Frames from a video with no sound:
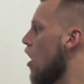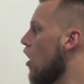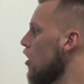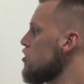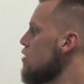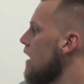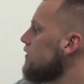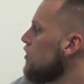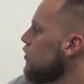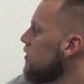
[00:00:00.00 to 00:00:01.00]
all you
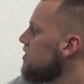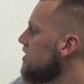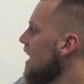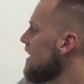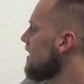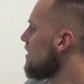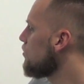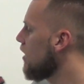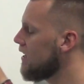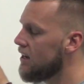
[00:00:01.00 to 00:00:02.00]
have to do is take
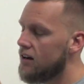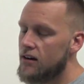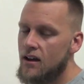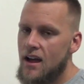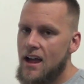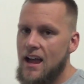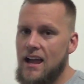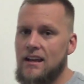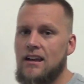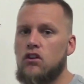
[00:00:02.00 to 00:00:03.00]
this right here
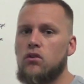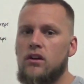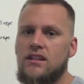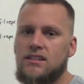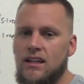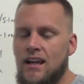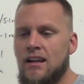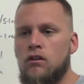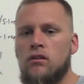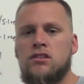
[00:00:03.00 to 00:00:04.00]
and increase it,
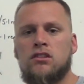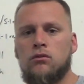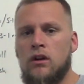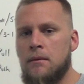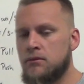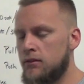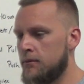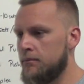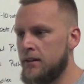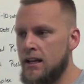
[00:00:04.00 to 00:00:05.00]
increase the reps
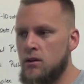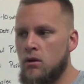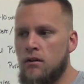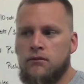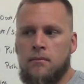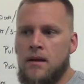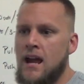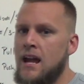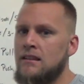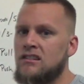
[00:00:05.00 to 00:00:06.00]
from anywhere from
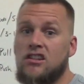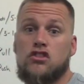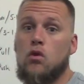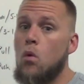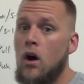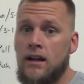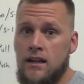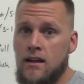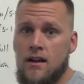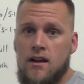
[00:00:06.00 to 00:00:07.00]
8 to 20,